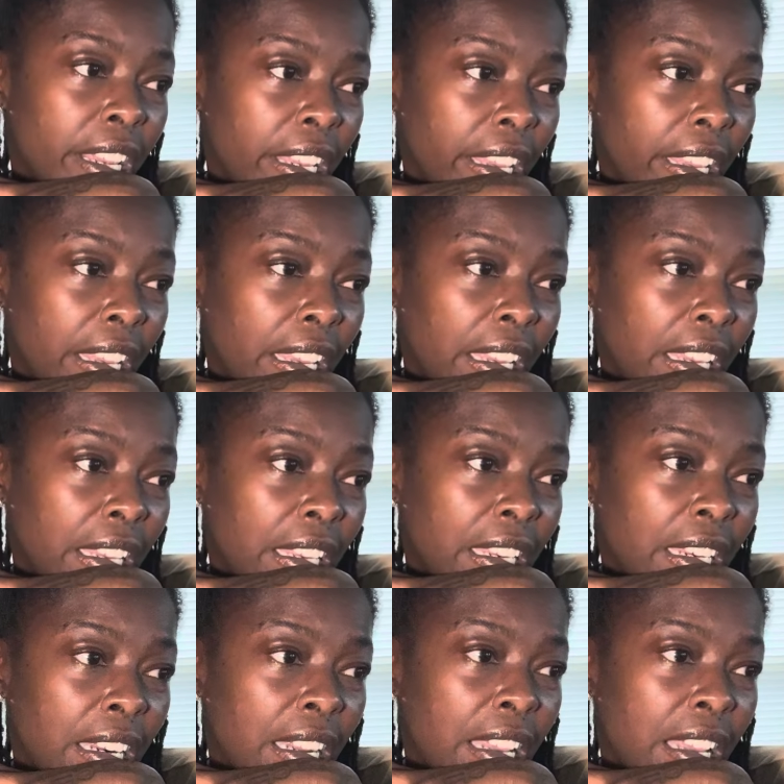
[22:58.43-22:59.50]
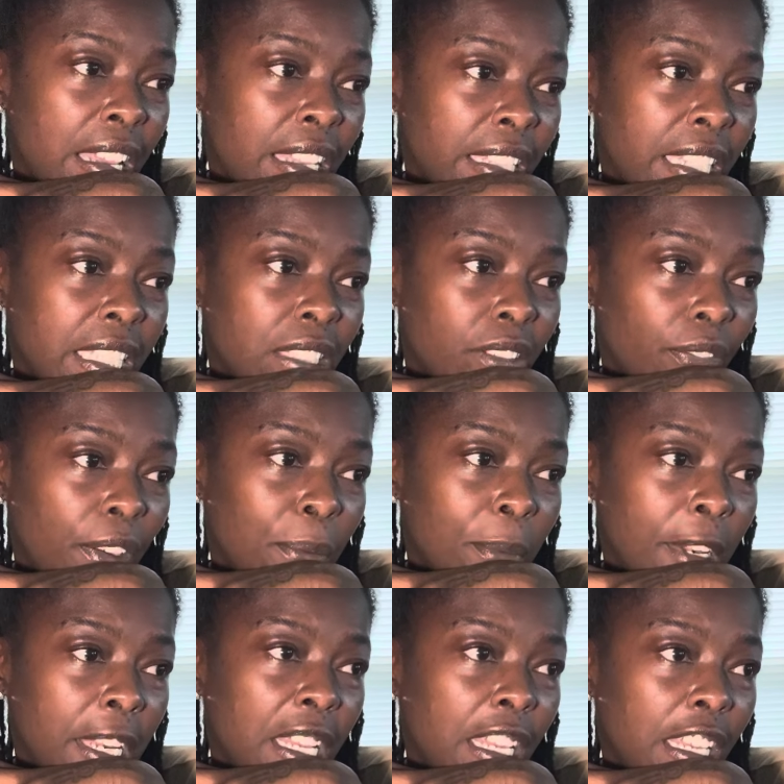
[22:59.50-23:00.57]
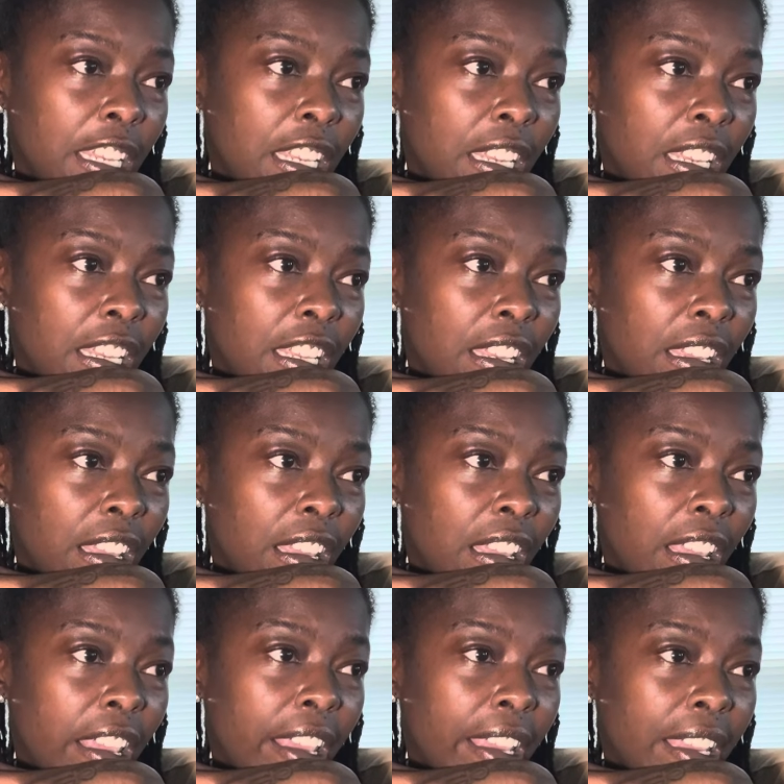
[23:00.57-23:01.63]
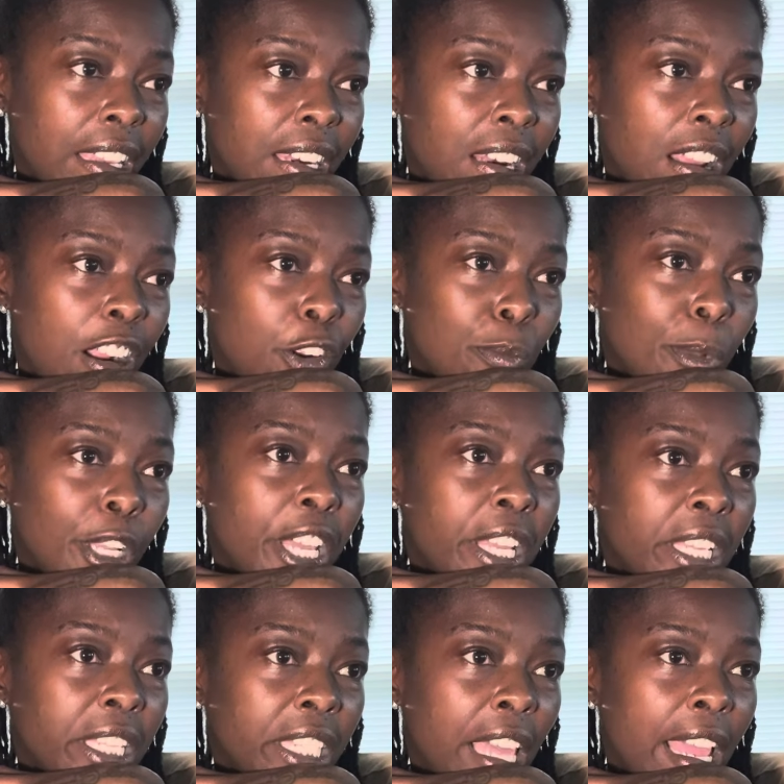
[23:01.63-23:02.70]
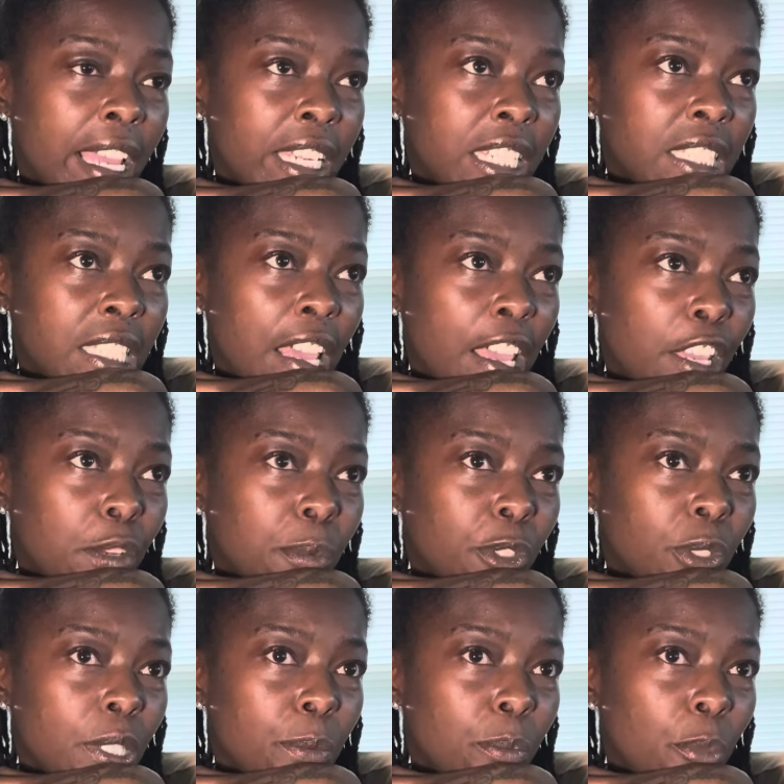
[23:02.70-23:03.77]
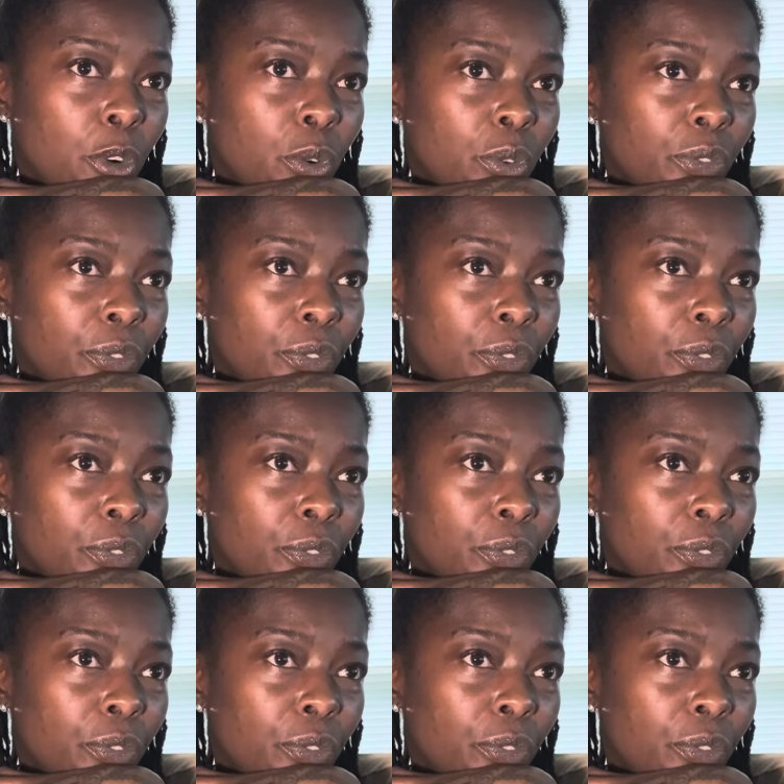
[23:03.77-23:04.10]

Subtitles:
And this feminine and her bloodline is able to move